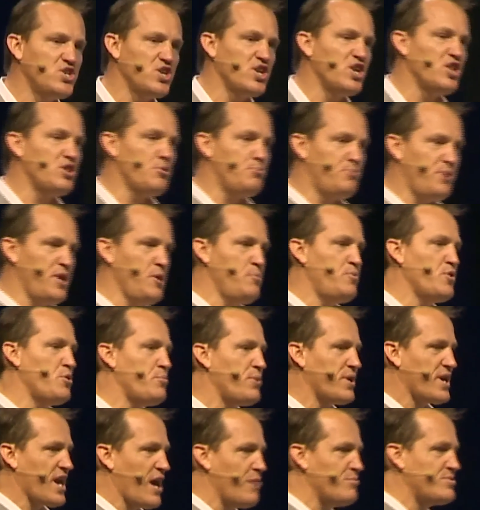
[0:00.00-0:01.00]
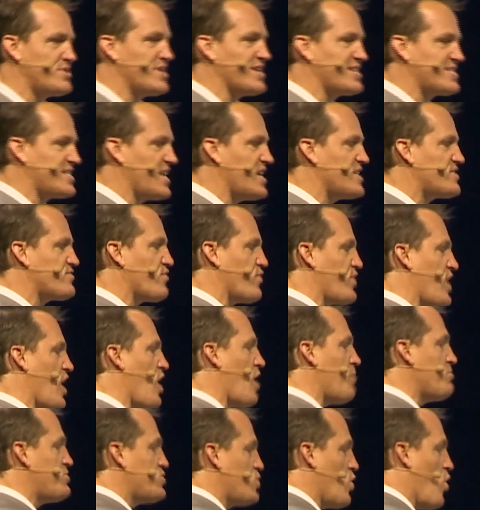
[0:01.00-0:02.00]
are the people that become successful. Now
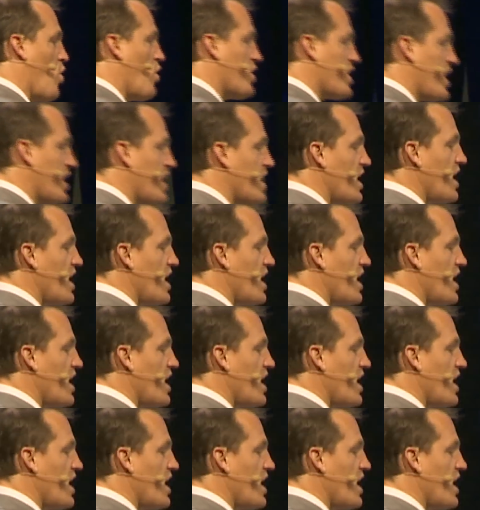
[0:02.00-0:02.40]
I'm talking,